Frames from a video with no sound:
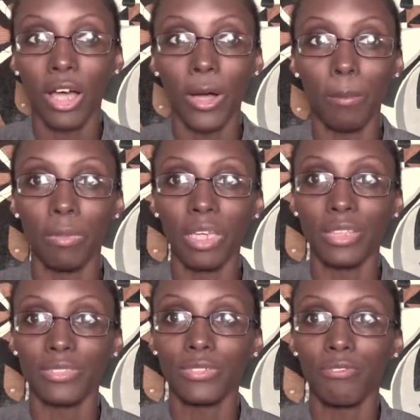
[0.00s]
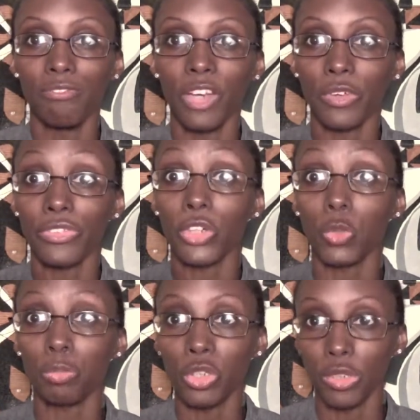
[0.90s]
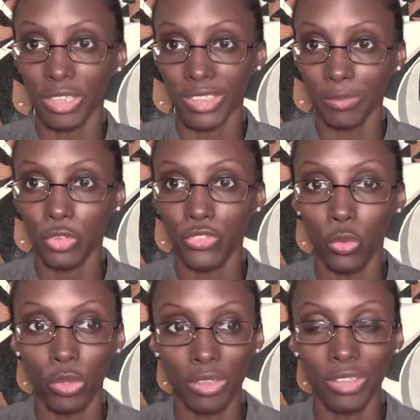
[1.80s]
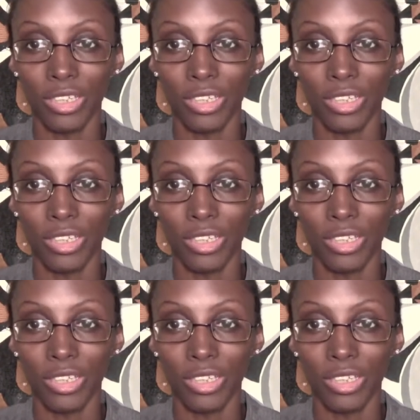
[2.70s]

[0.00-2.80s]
It's very therapeutic, as I said before.